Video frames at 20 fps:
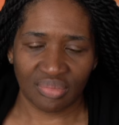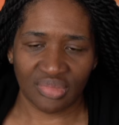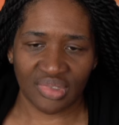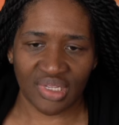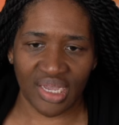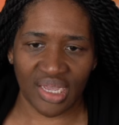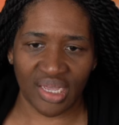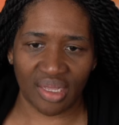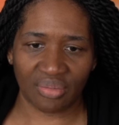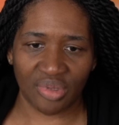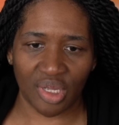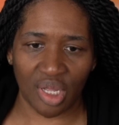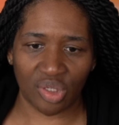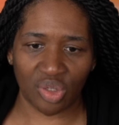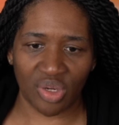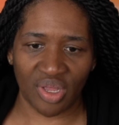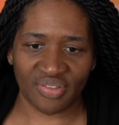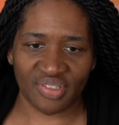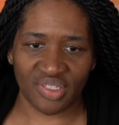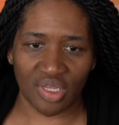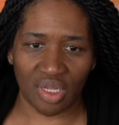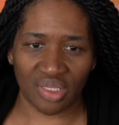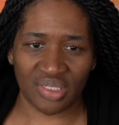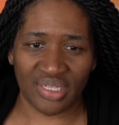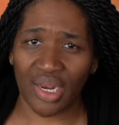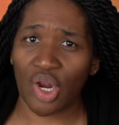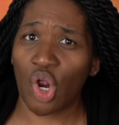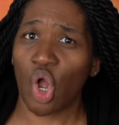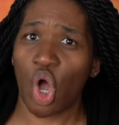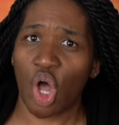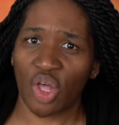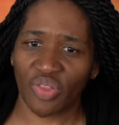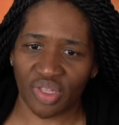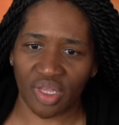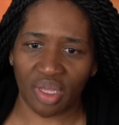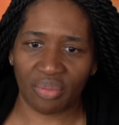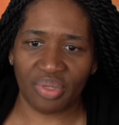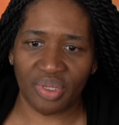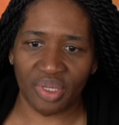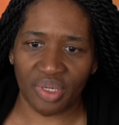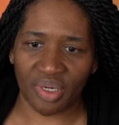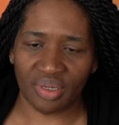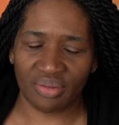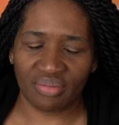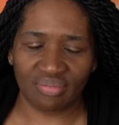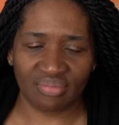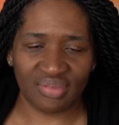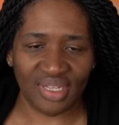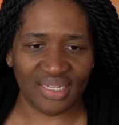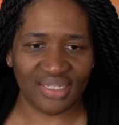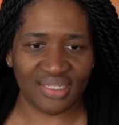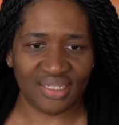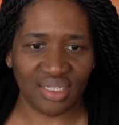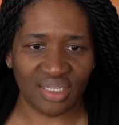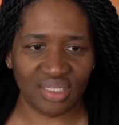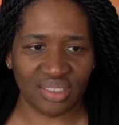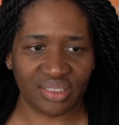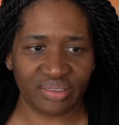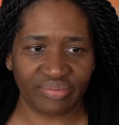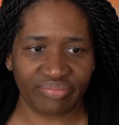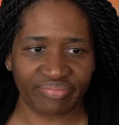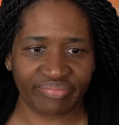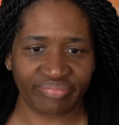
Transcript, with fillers: Damn, y'all don't have solitaire on the computer? That sucks.